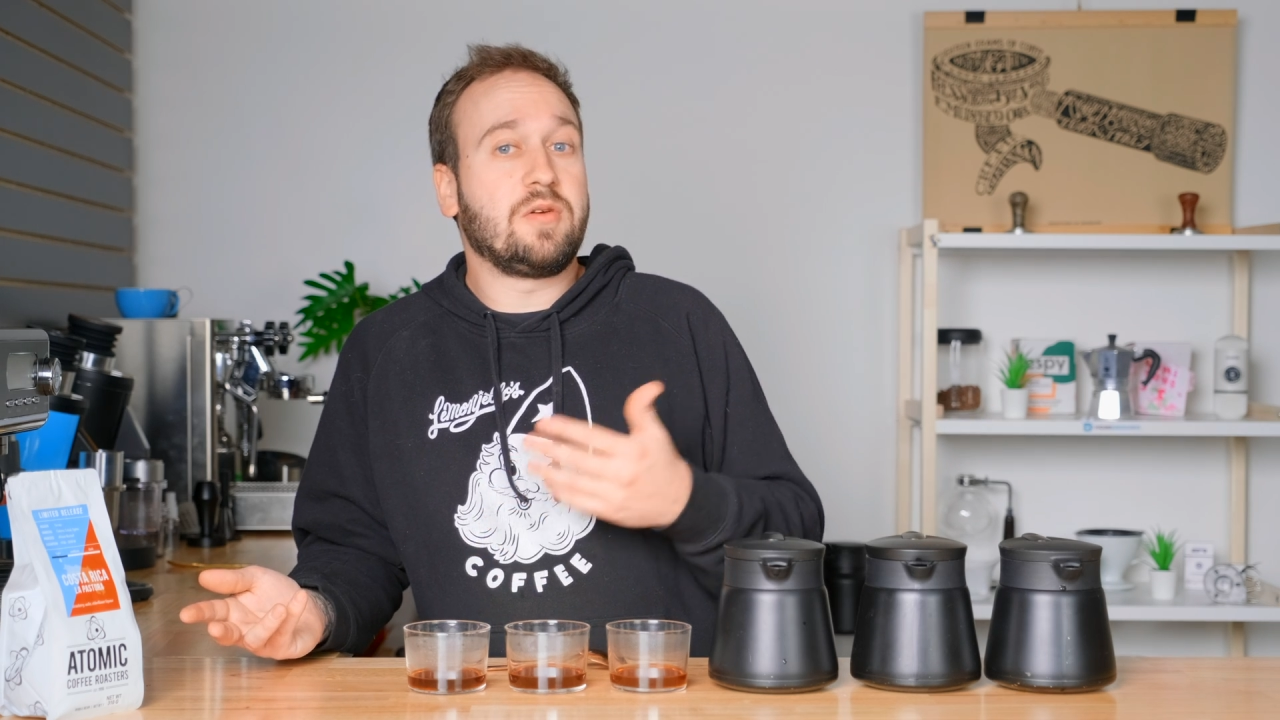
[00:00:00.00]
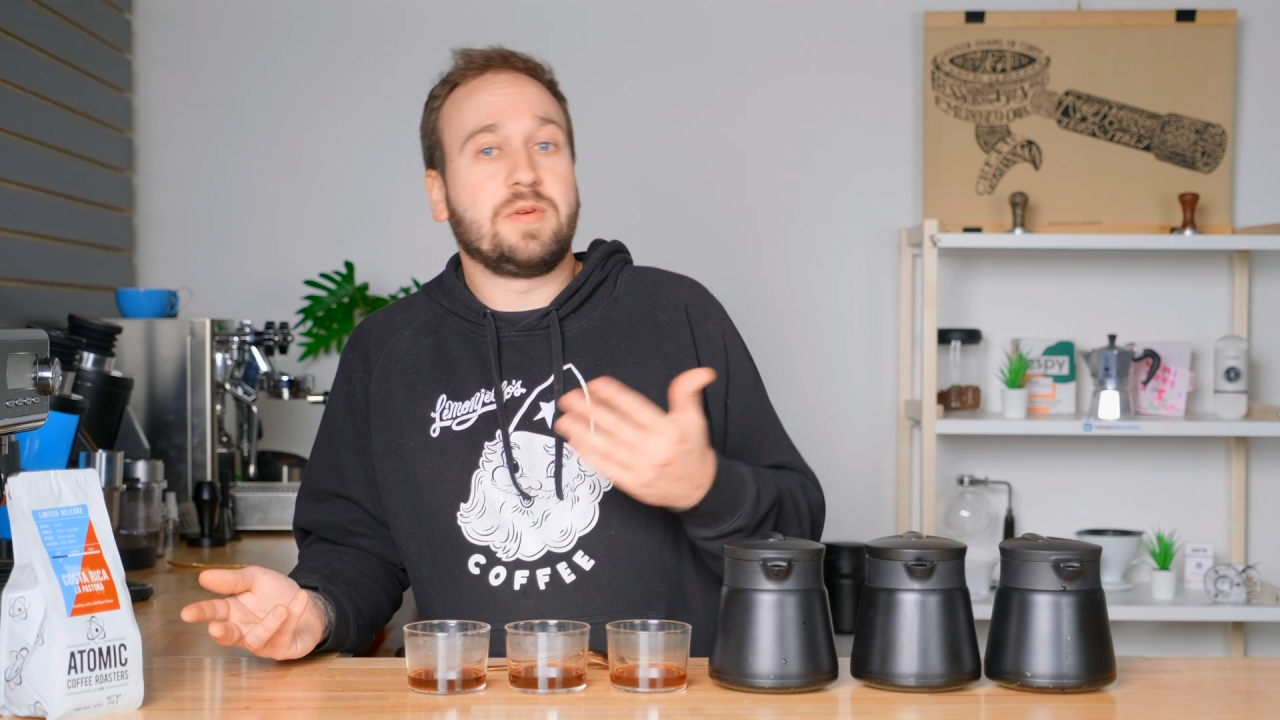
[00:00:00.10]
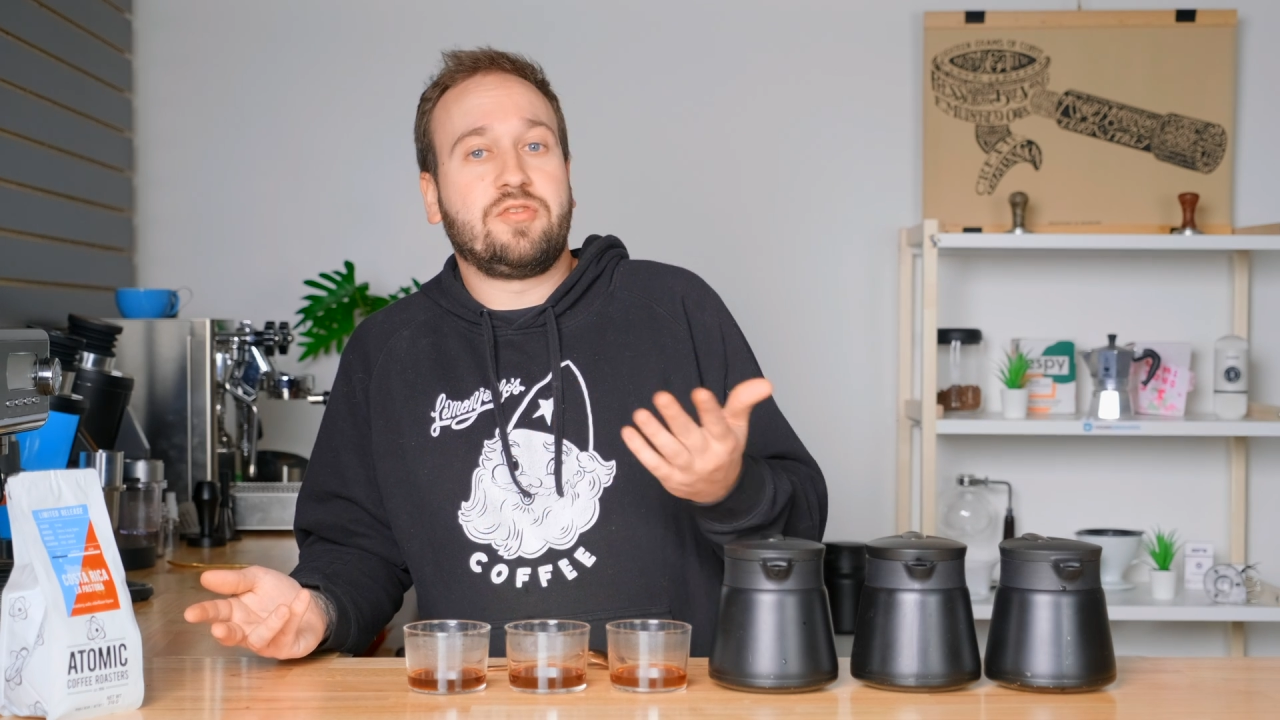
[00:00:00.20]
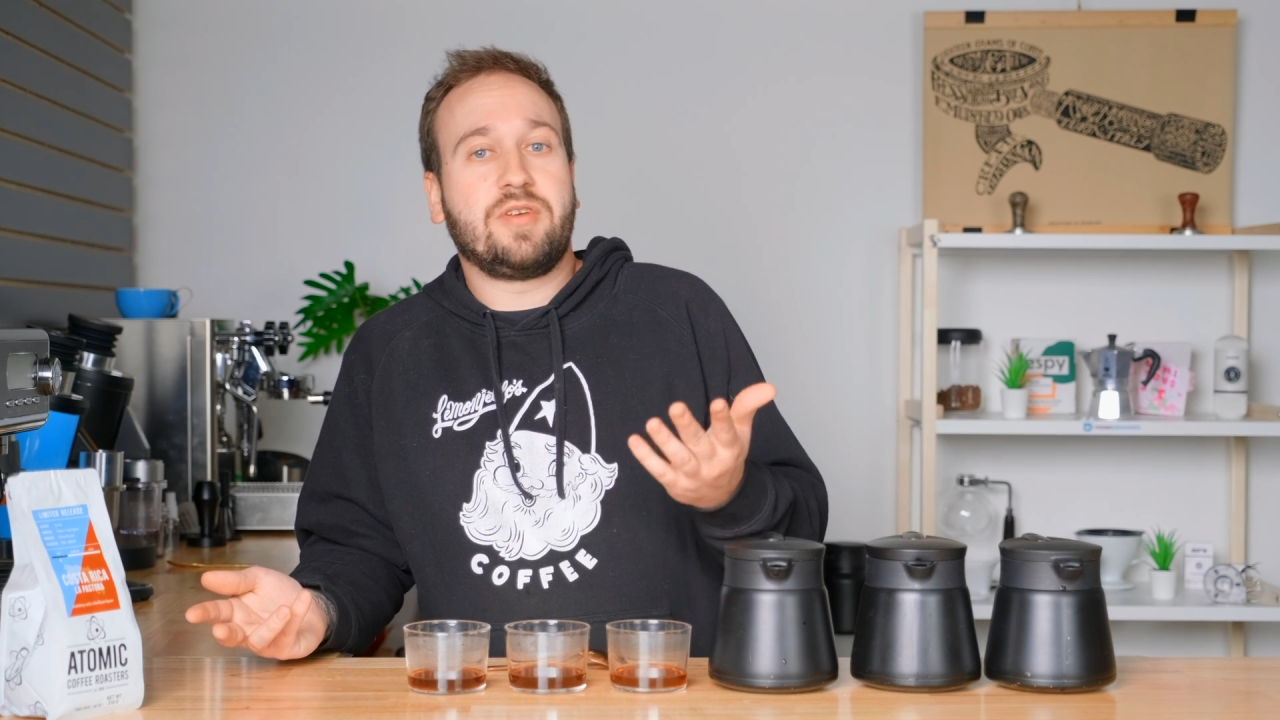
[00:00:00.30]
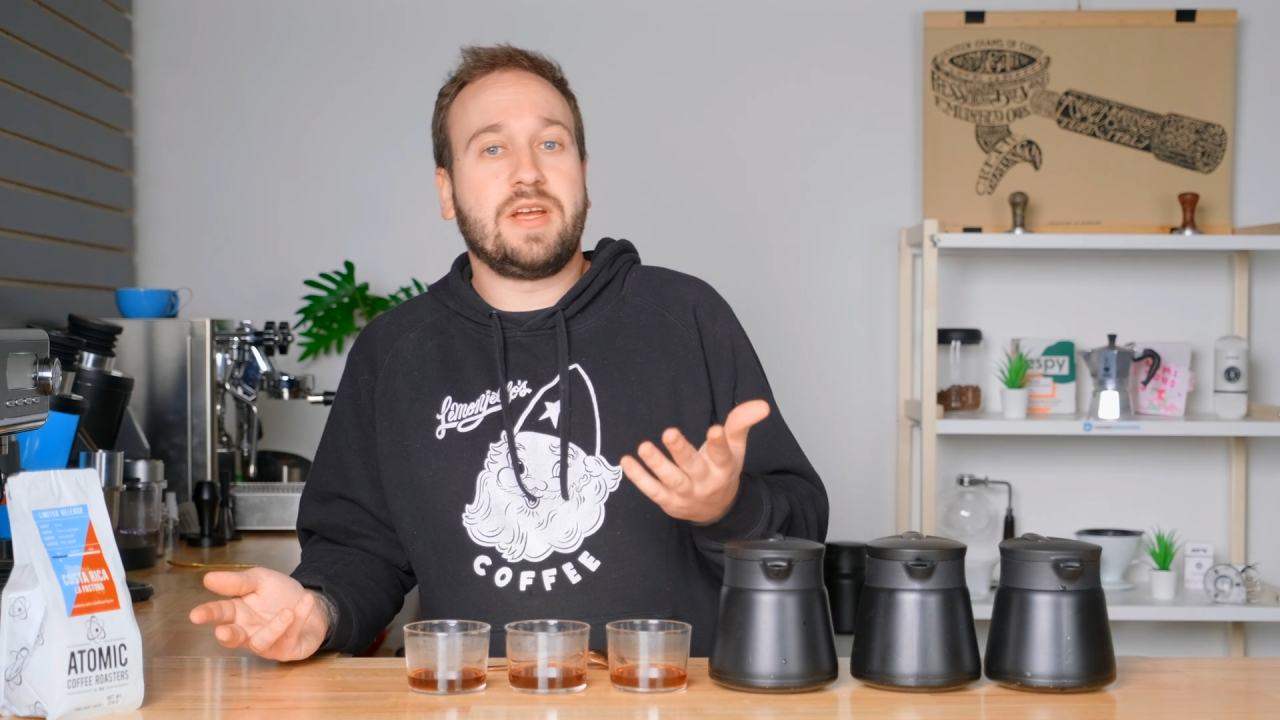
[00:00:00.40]
with
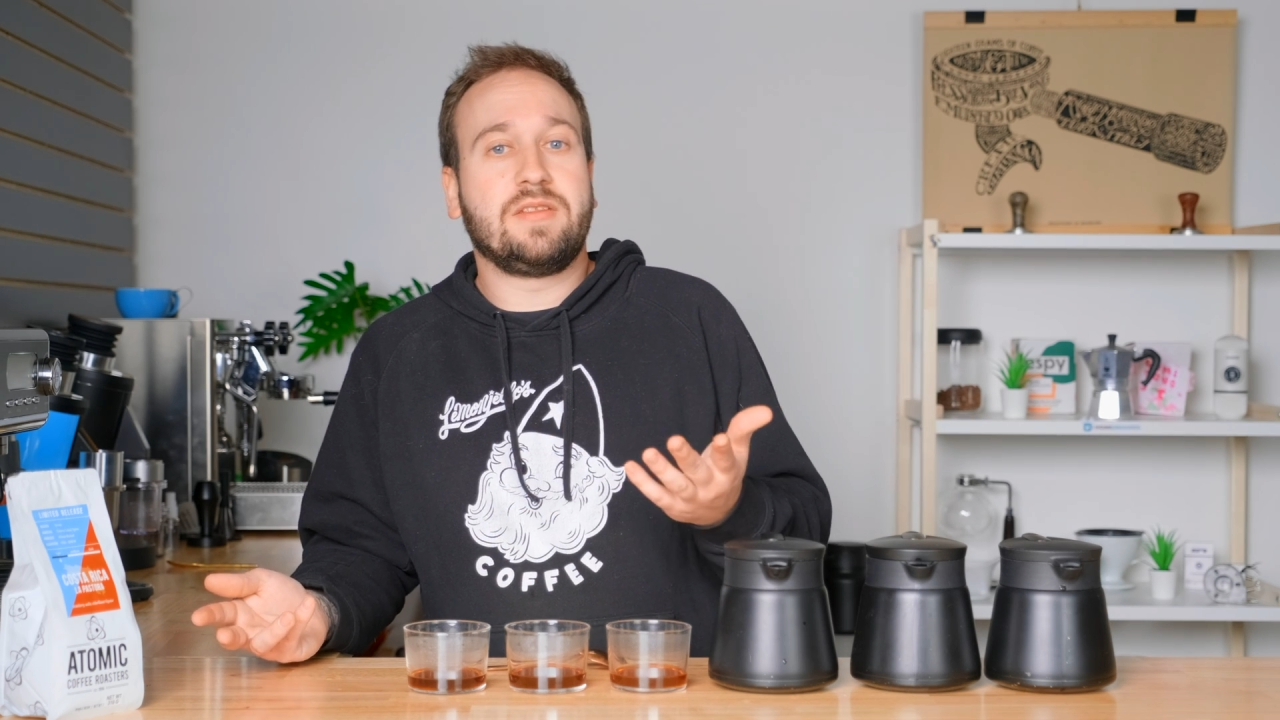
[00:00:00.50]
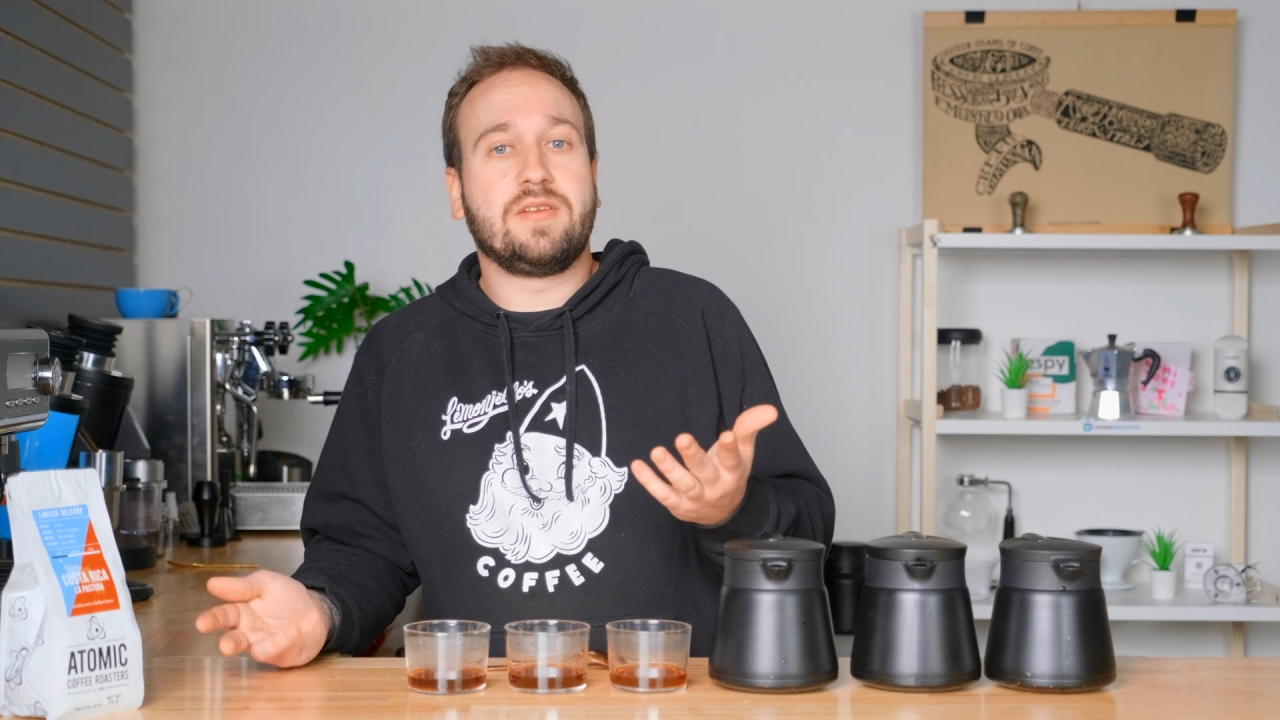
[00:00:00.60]
Trade.